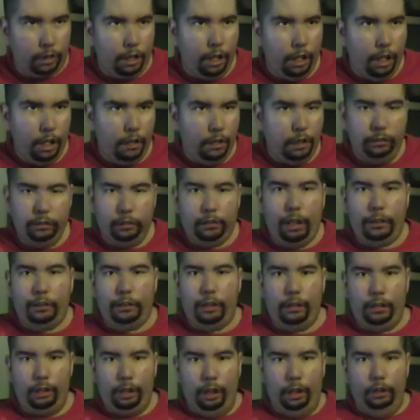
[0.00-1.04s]
in fact,
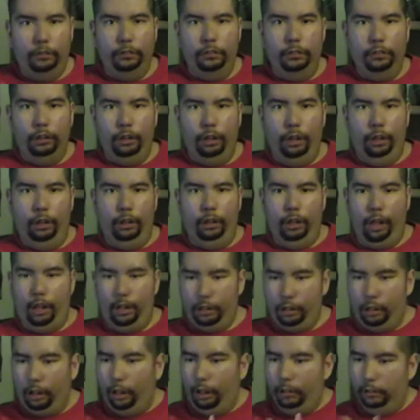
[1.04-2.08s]
I saw a
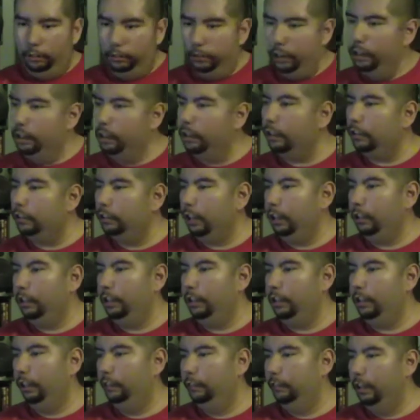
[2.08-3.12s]
free
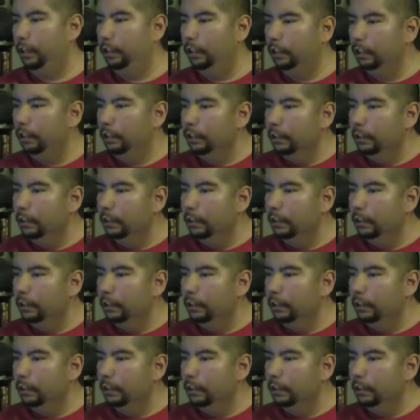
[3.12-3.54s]
screening of it.